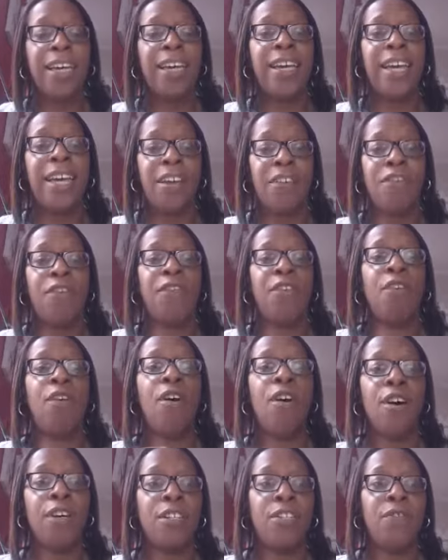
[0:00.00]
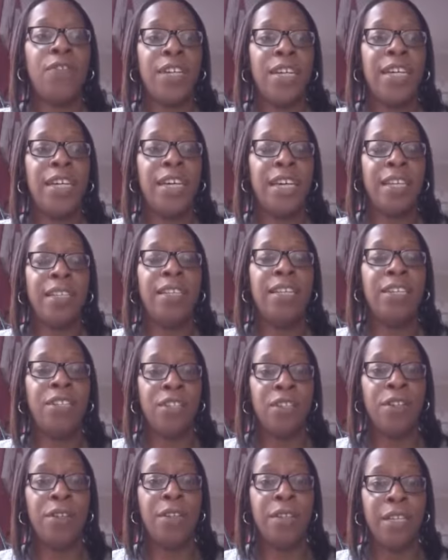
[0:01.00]
if your heart's really in this
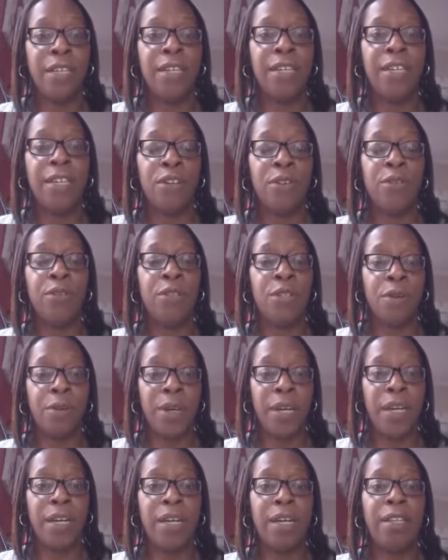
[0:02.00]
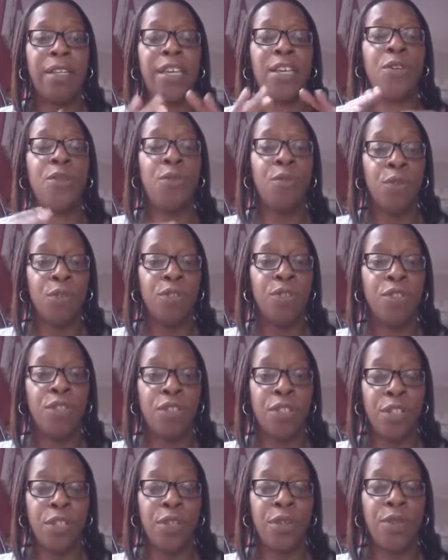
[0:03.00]
new thing that you're doing, that you want to
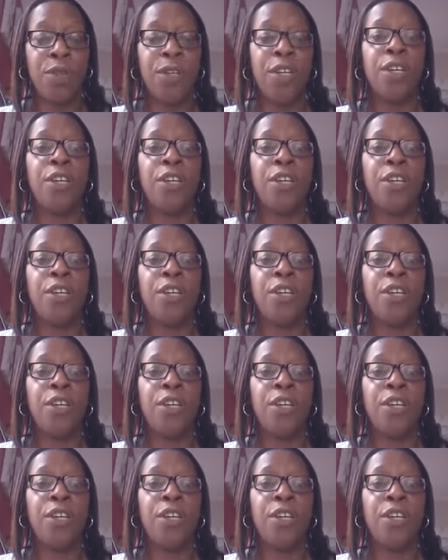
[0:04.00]
do,